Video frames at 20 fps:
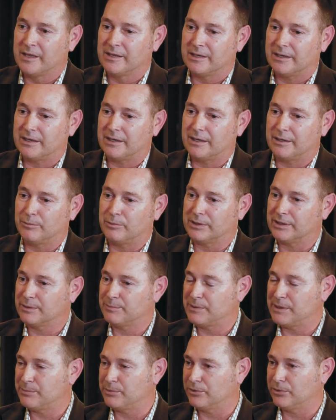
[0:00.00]
What are the
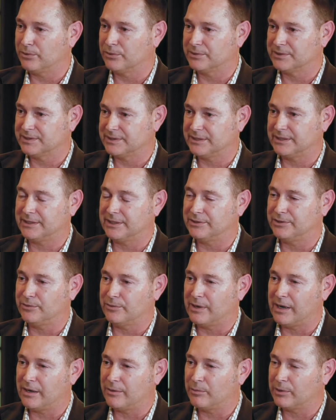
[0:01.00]
people who are seeking
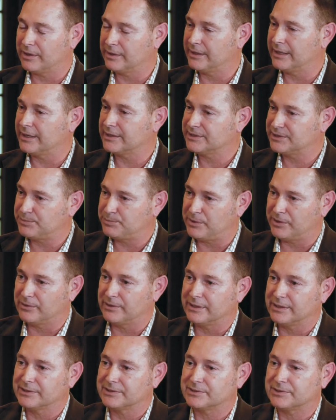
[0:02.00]
you out? What do they
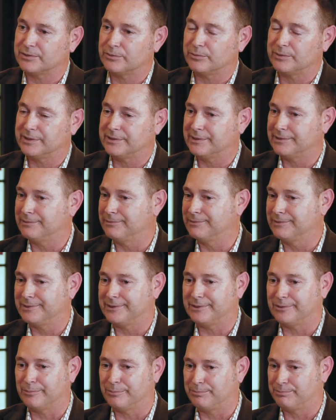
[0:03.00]
experience? So we did
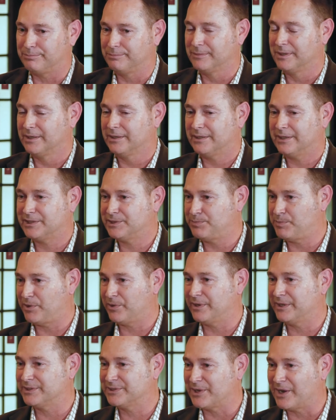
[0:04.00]

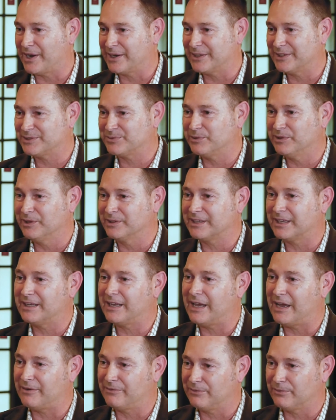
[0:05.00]
experience audits. We looked at
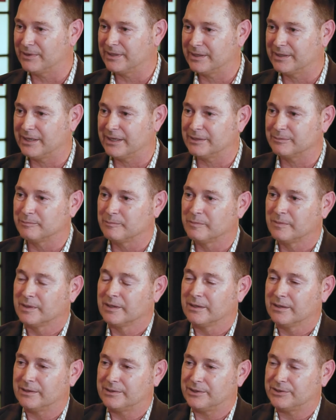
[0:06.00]
everything
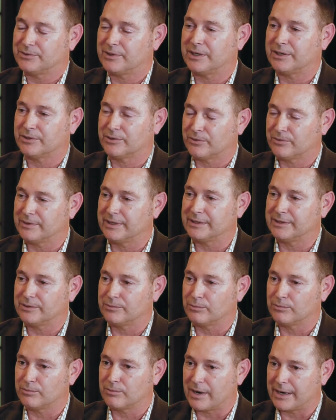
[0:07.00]
to try to create the
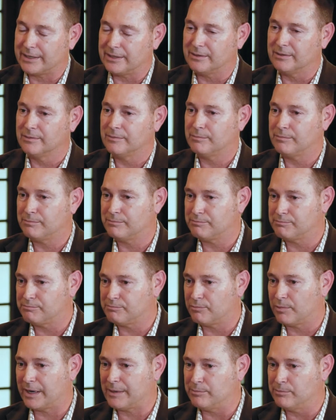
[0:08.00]

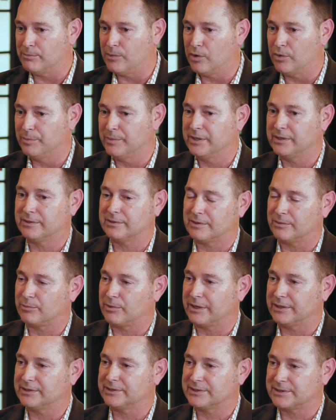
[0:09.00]
right moment, the
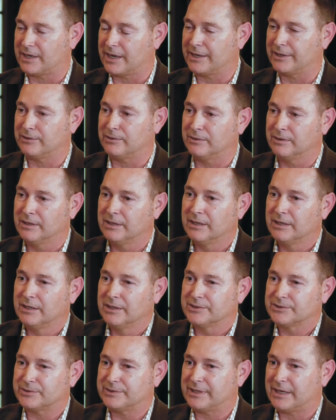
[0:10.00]
right style.
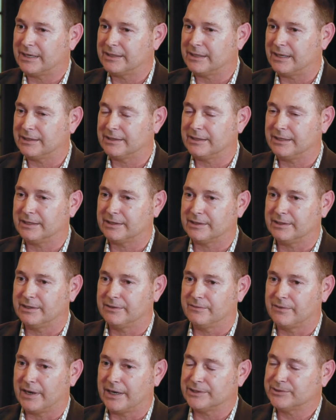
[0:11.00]
So I think the
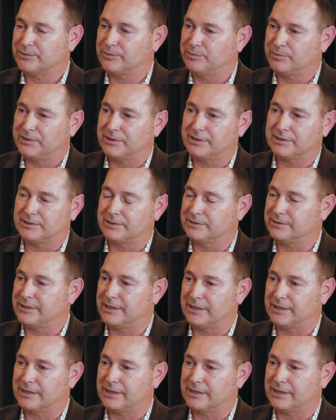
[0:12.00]
advice would be to